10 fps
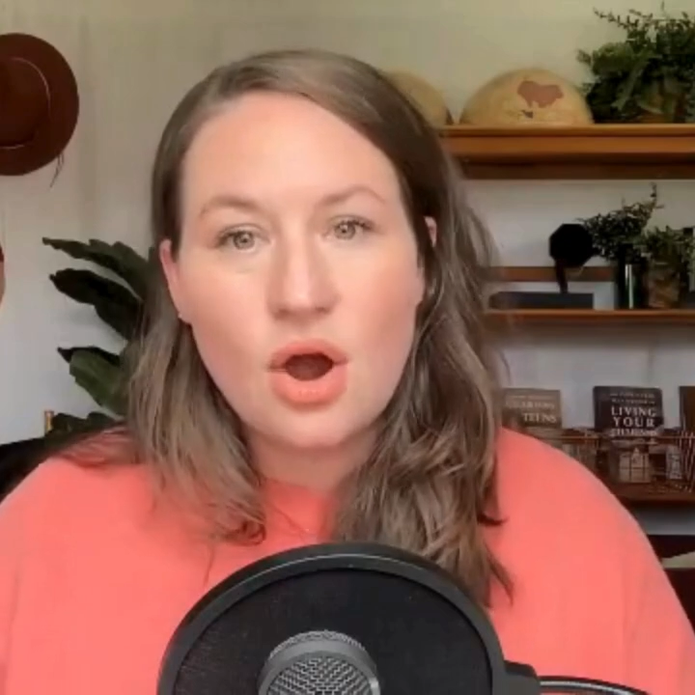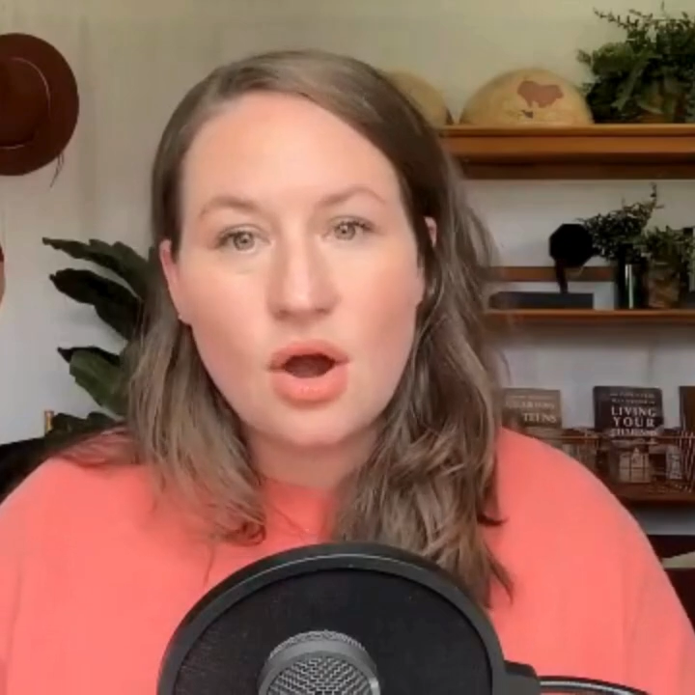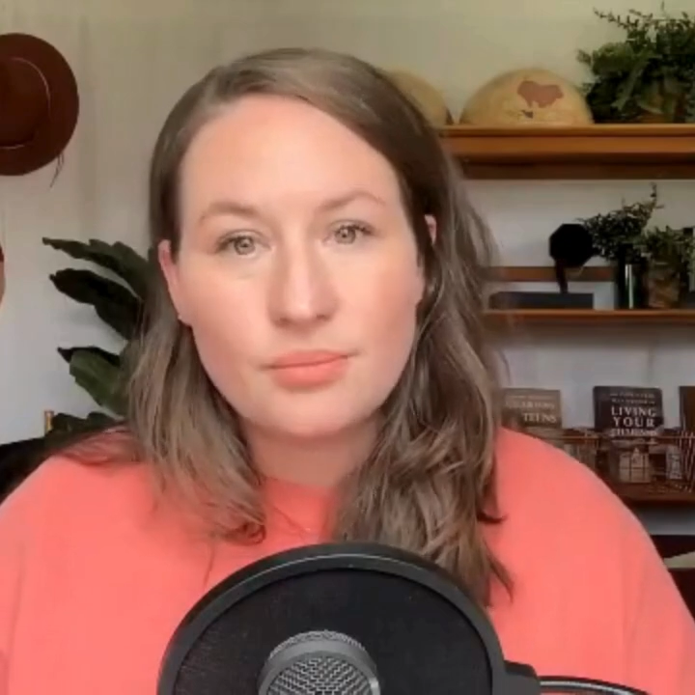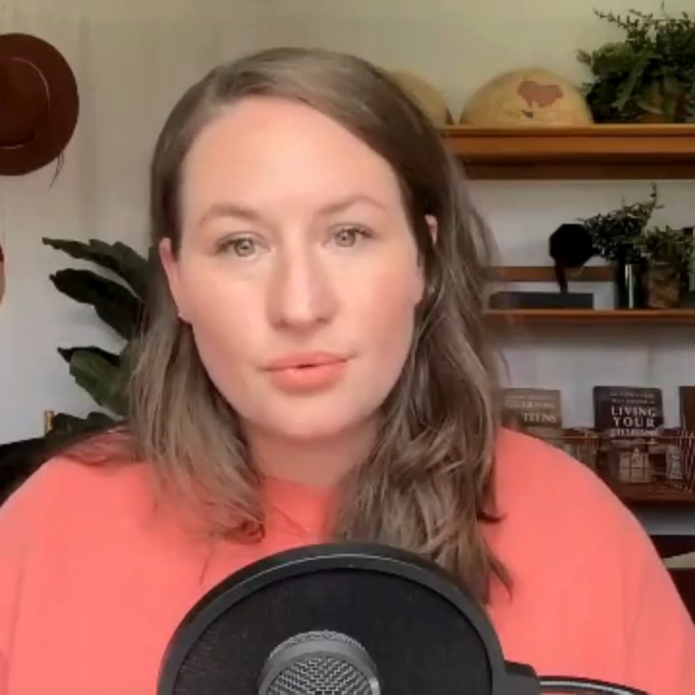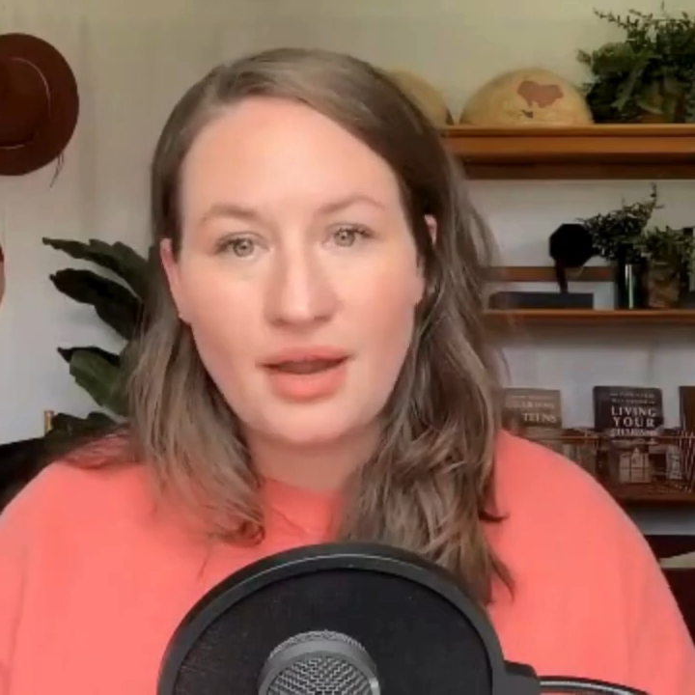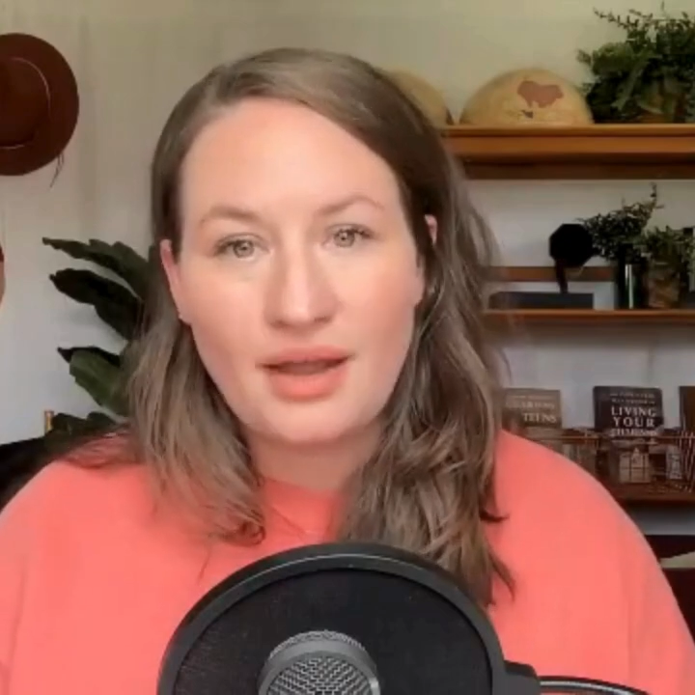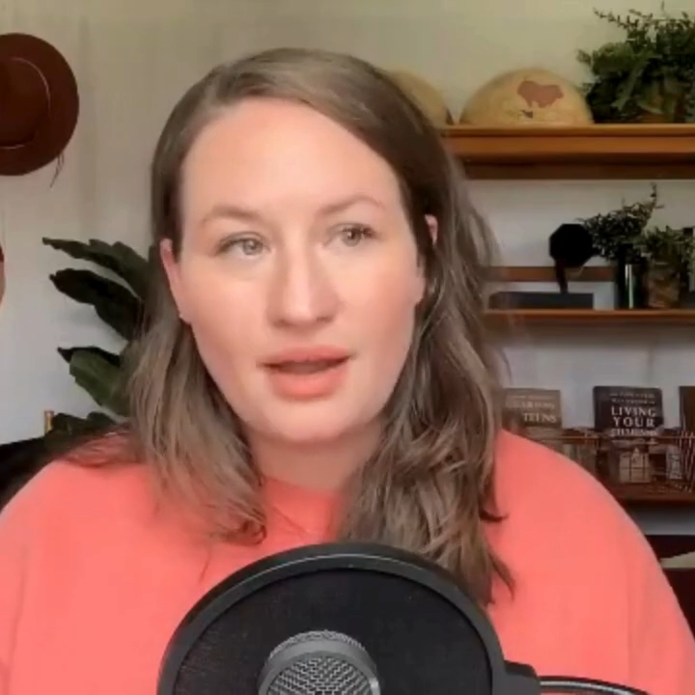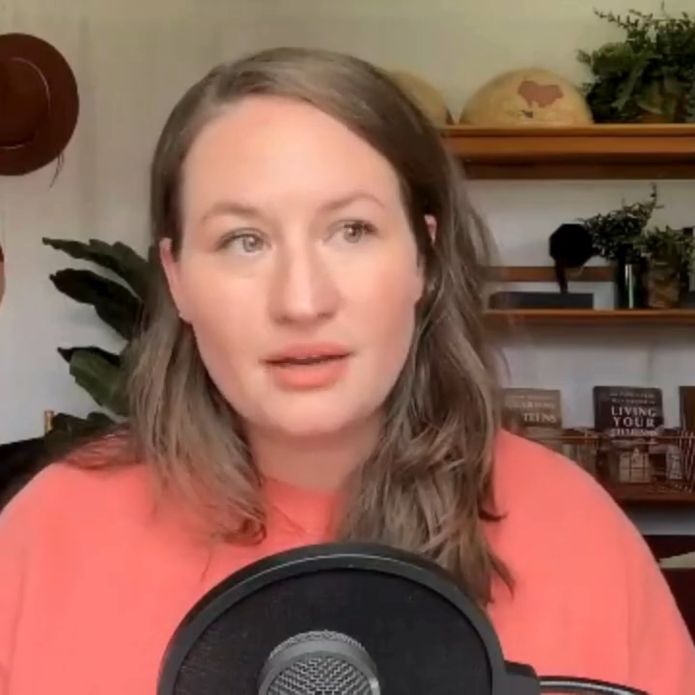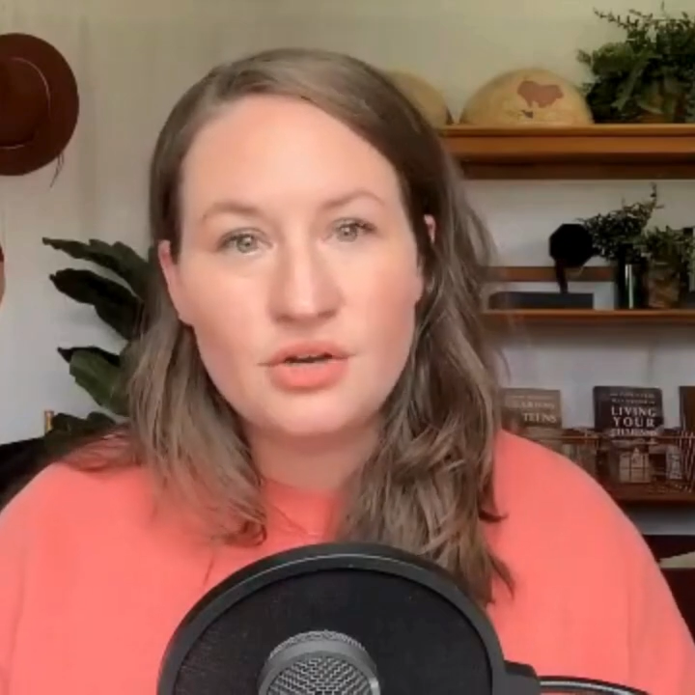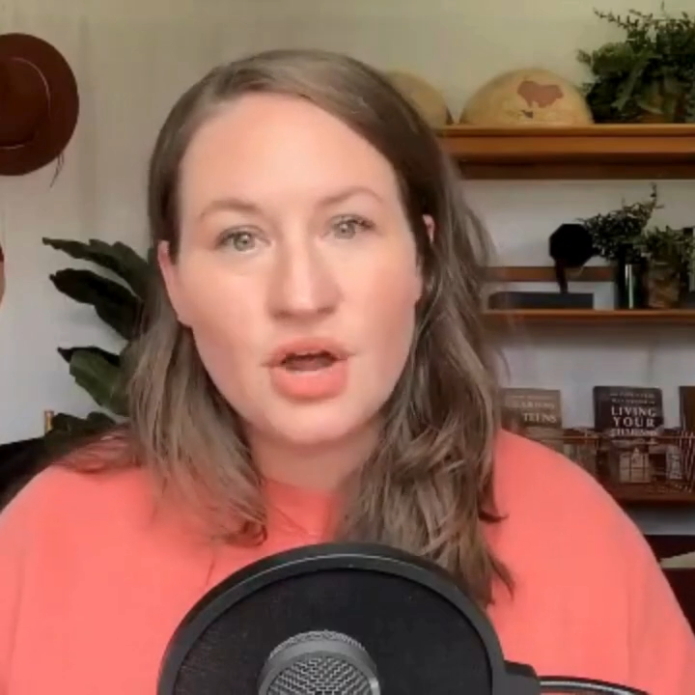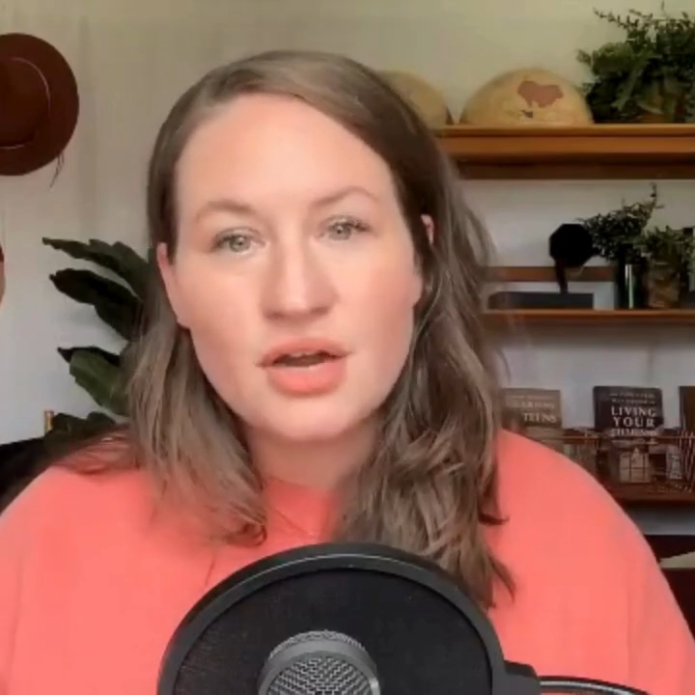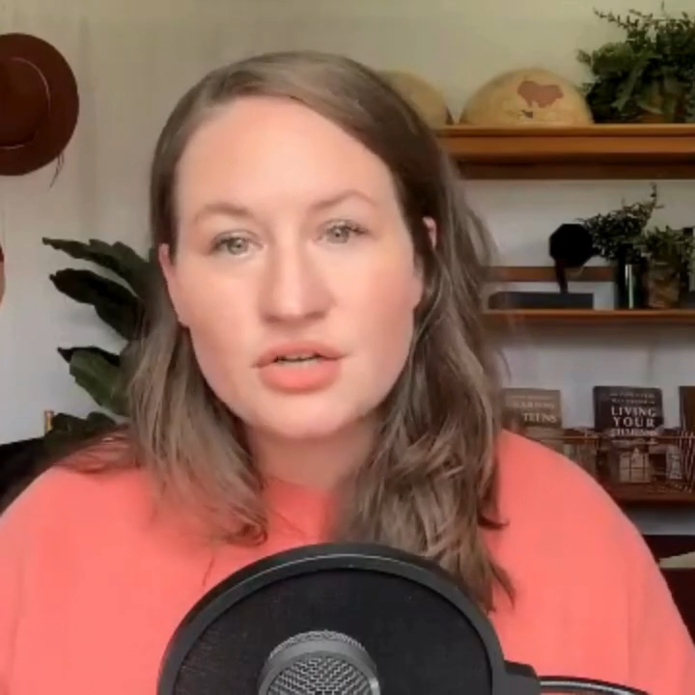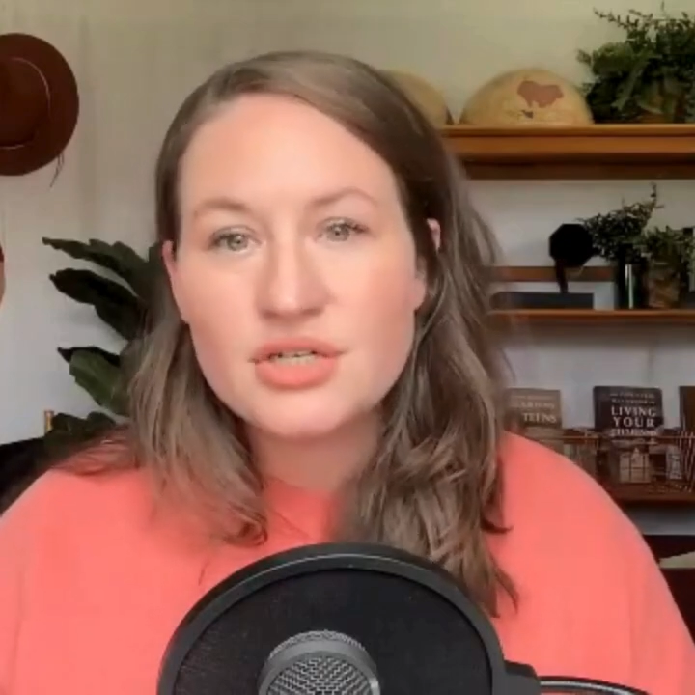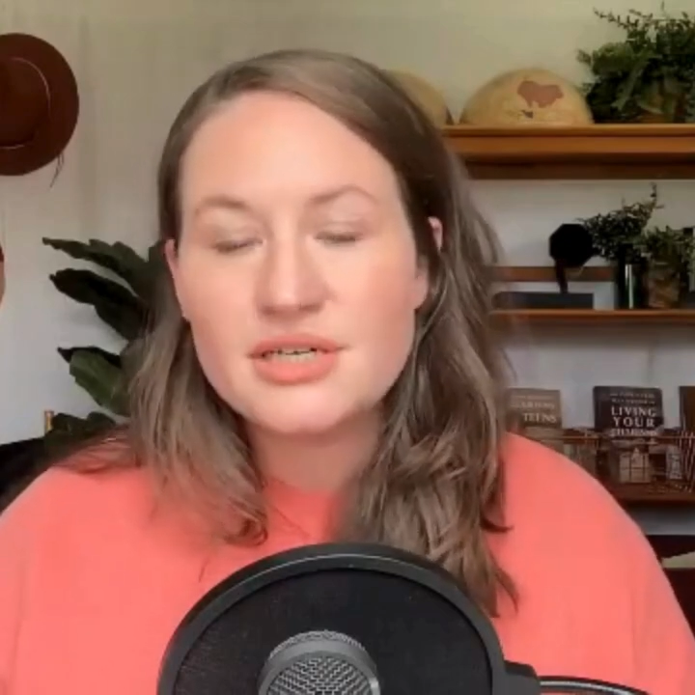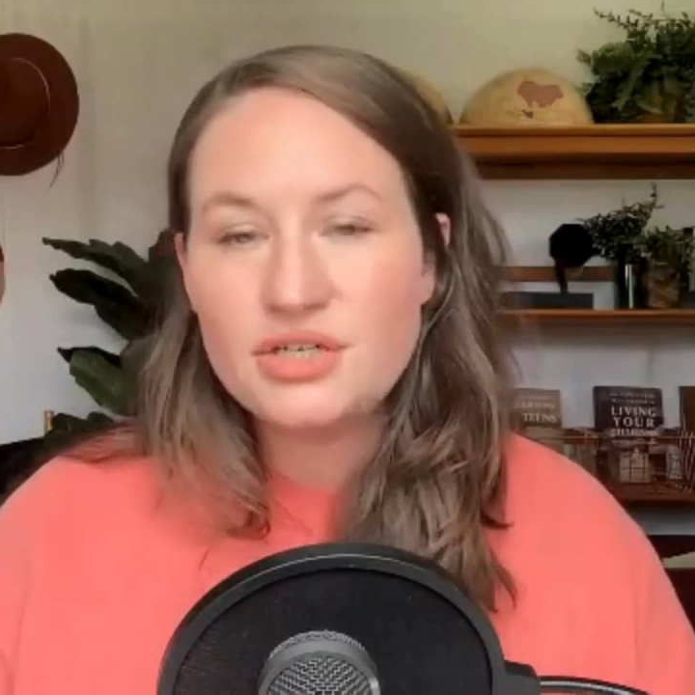are bringing not
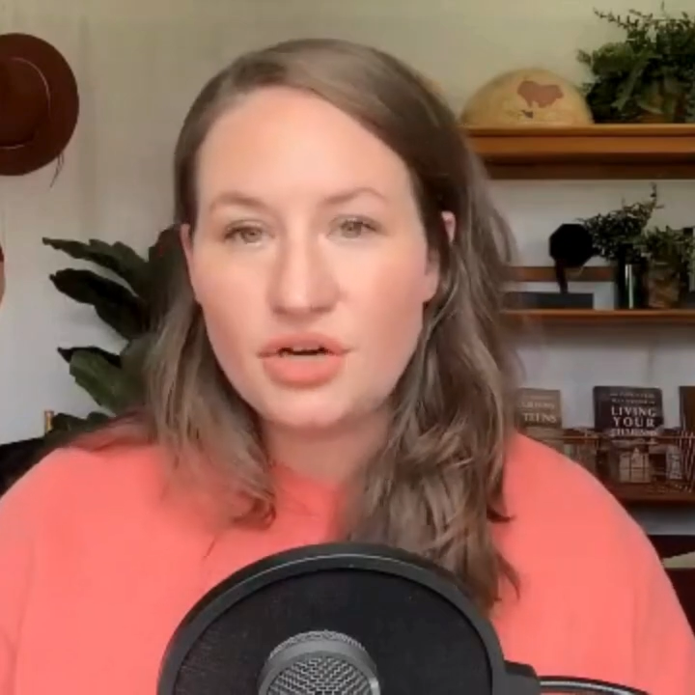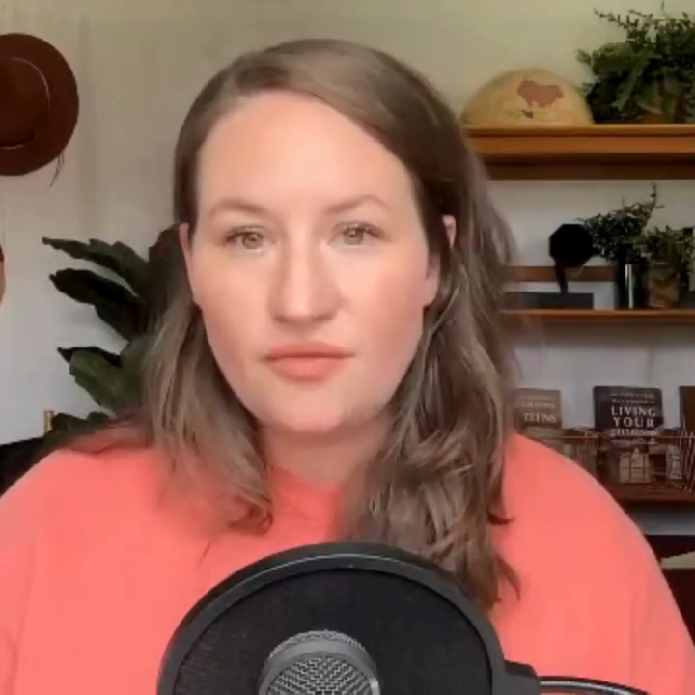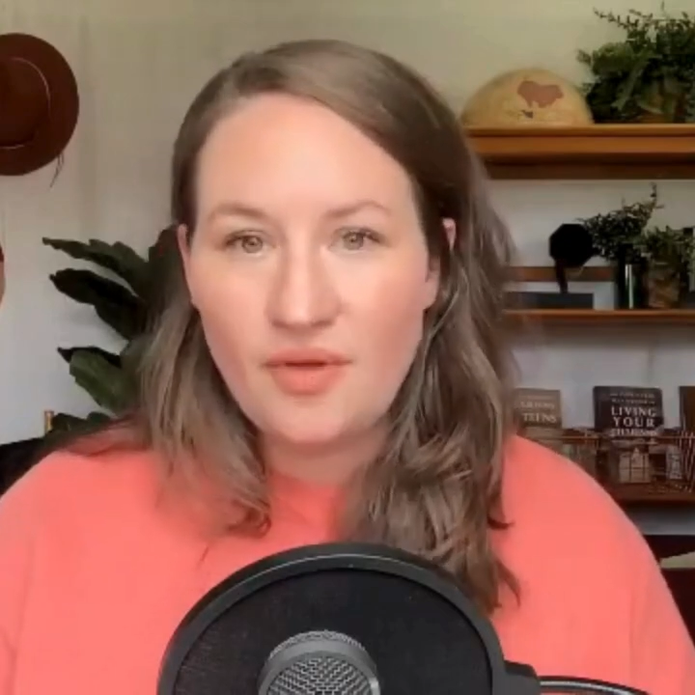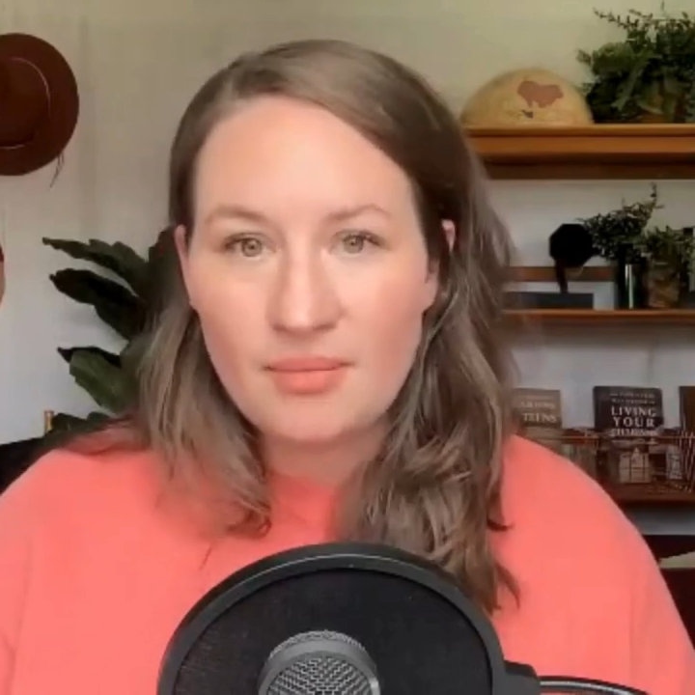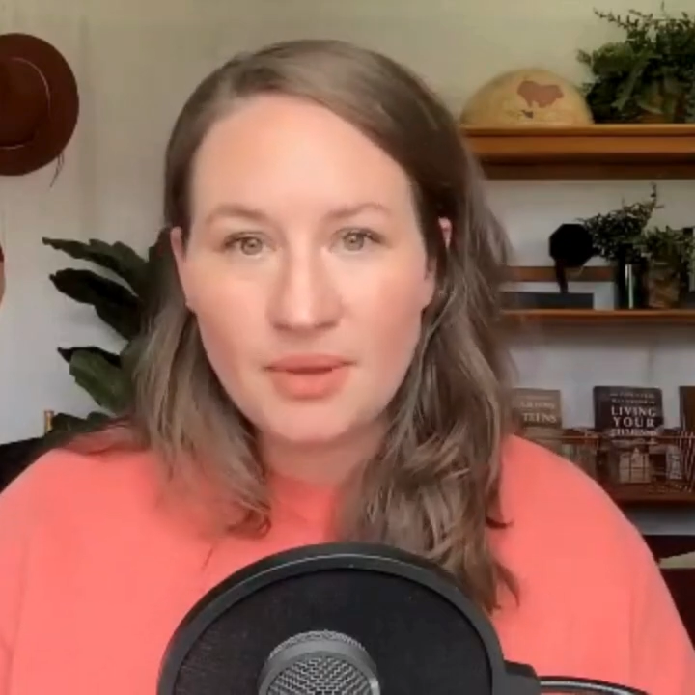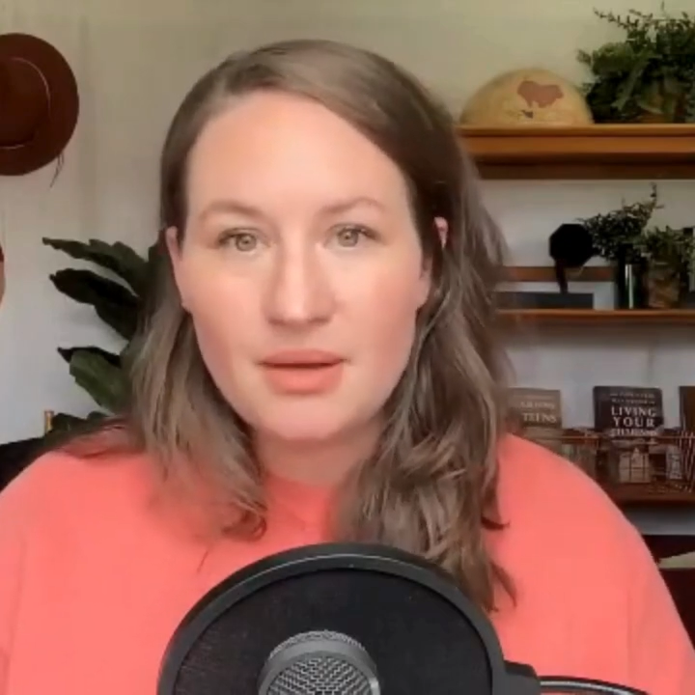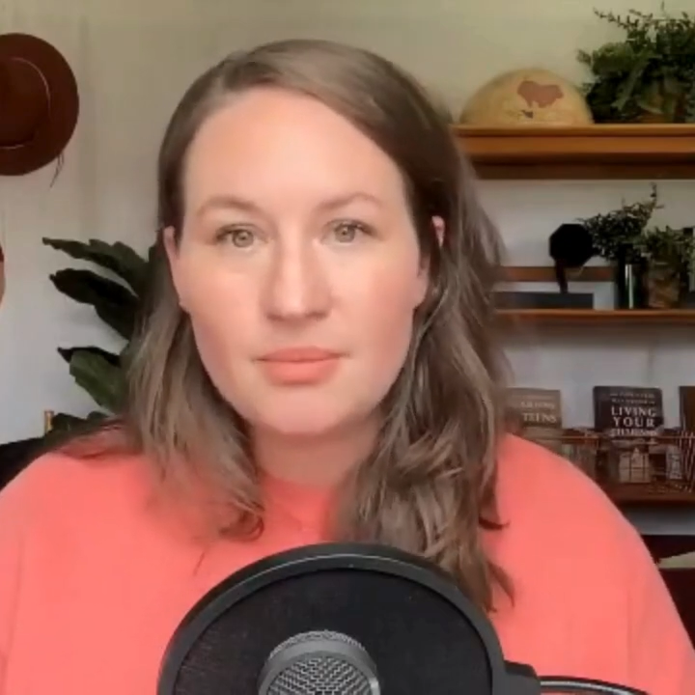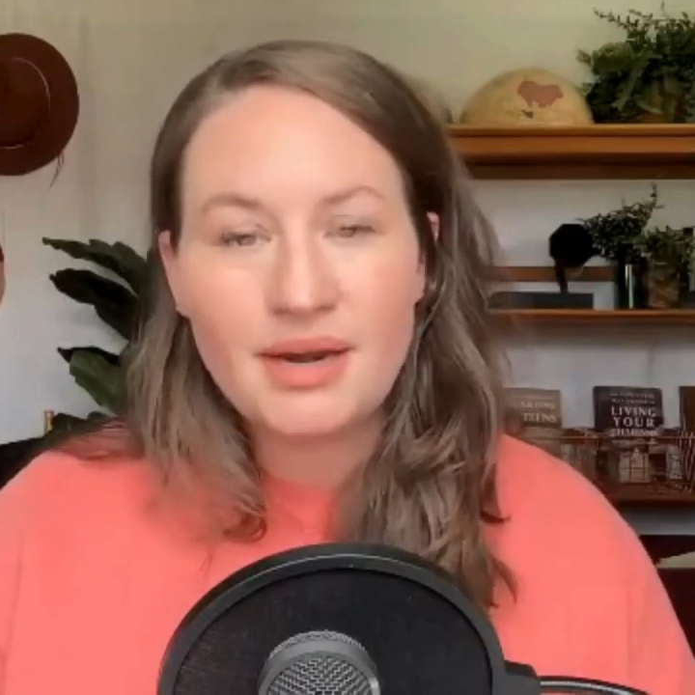just into your family,